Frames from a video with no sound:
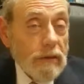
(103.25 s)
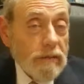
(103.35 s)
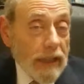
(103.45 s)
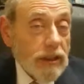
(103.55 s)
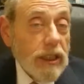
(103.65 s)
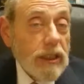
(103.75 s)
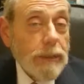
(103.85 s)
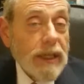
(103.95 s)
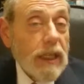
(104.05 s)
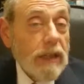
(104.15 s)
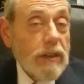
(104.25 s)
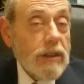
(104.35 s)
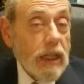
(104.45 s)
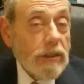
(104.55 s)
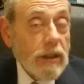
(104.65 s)
Rashi, at the beginning of the
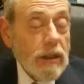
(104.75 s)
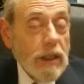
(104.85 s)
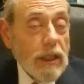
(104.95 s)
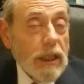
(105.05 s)
Sedra,